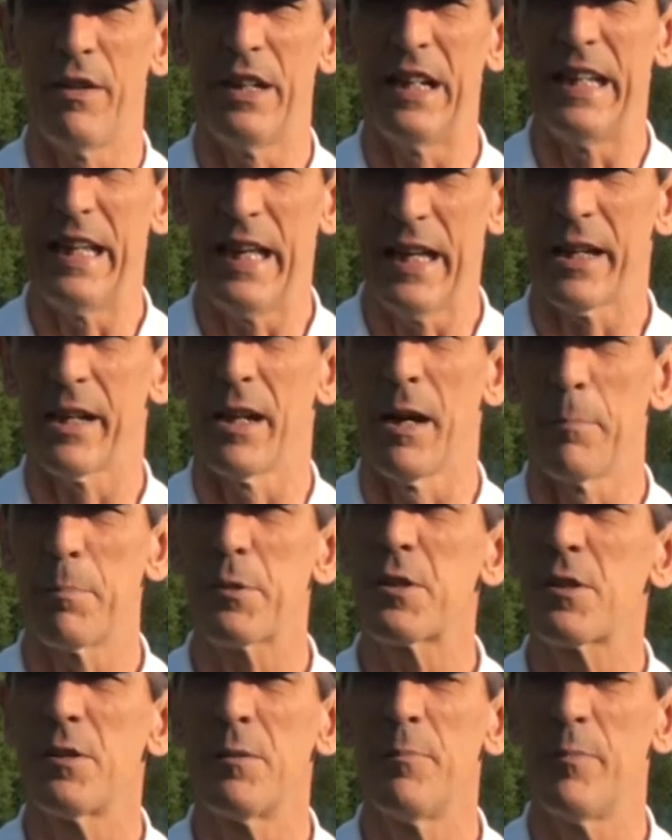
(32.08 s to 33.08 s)
any
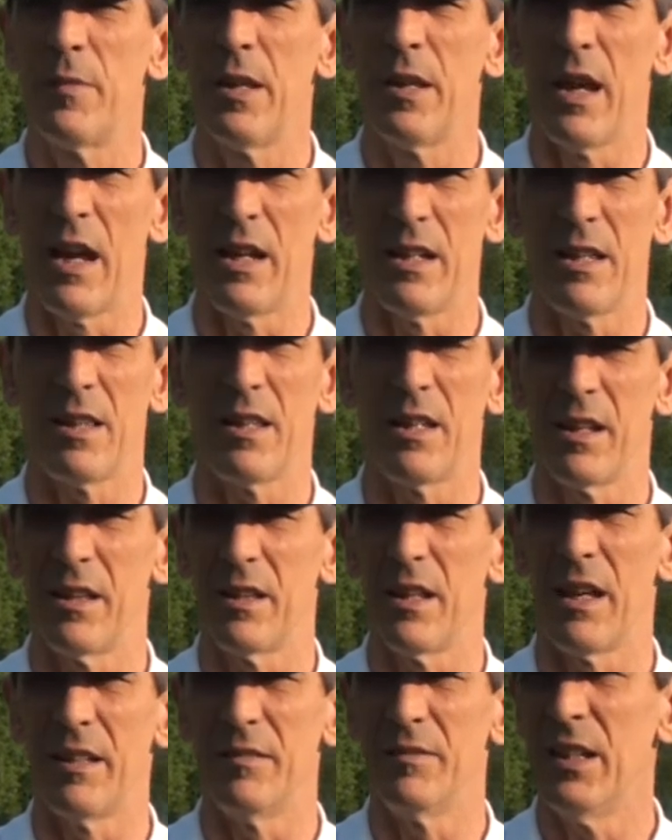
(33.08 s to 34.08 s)
hiccups,
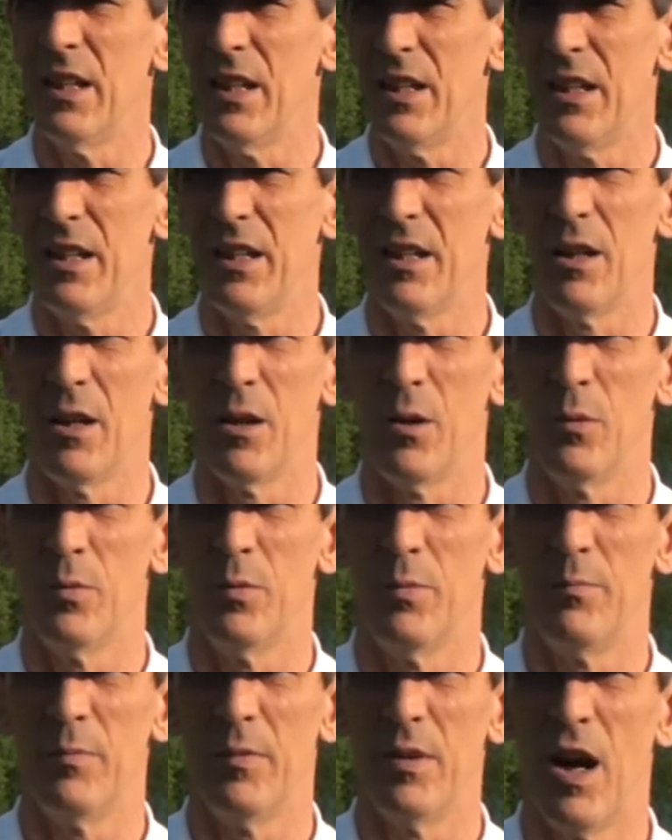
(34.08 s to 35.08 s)
anything that you know
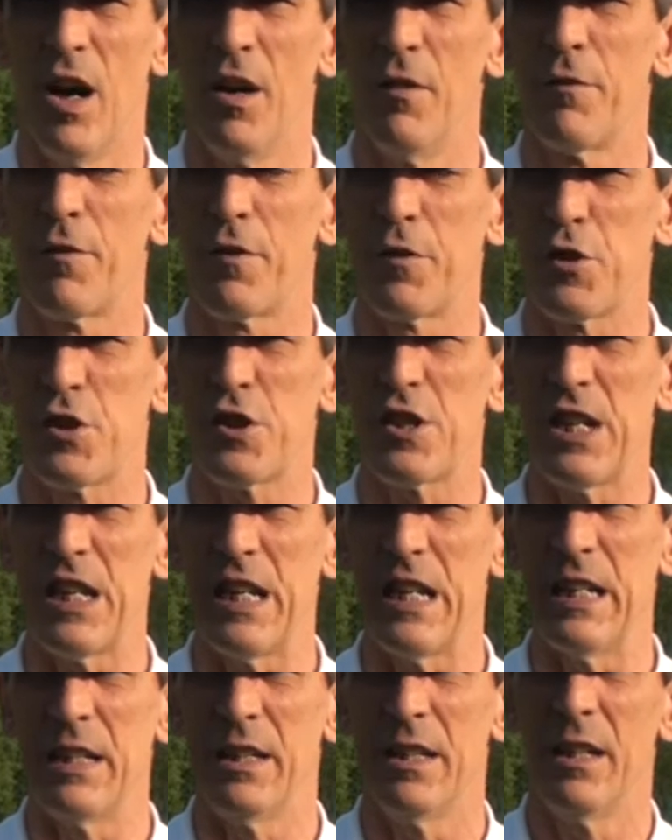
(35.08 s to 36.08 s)

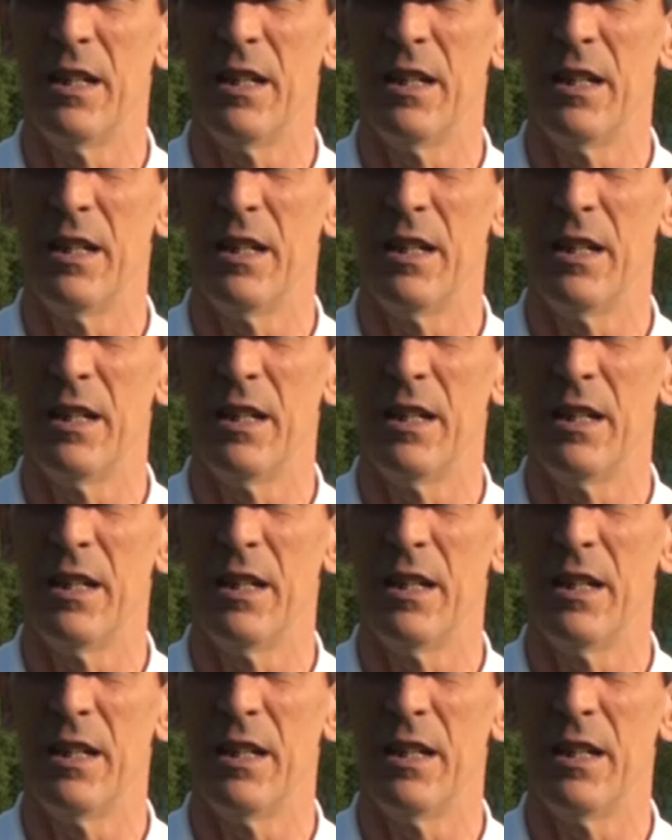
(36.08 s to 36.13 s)
unforeseen,